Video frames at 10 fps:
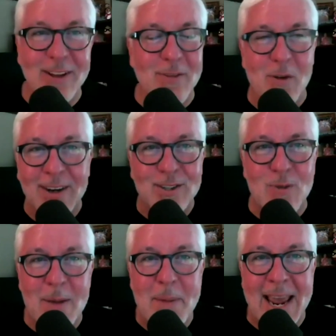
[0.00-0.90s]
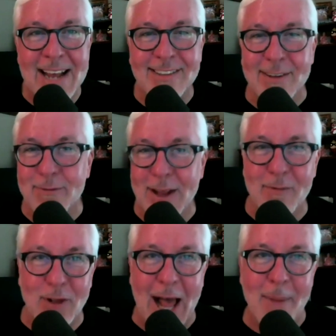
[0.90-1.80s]
if you're wearing sweatpants and flip
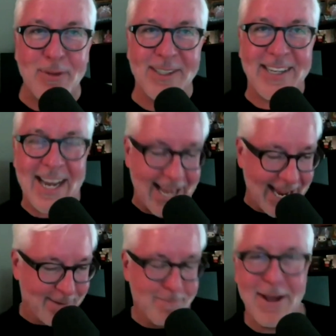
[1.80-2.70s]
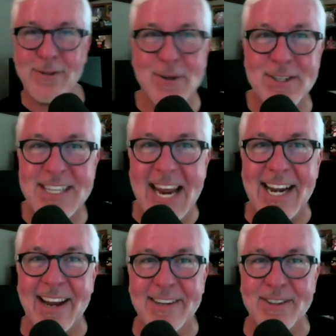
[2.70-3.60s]
flops and you got like mustard
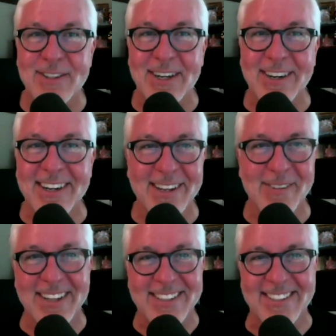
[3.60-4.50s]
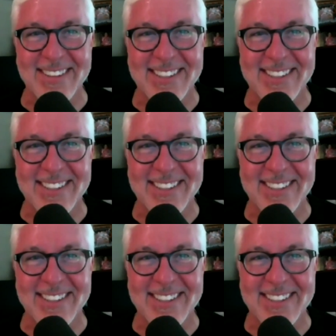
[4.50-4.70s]
stain on your shirt. Yeah. no. No.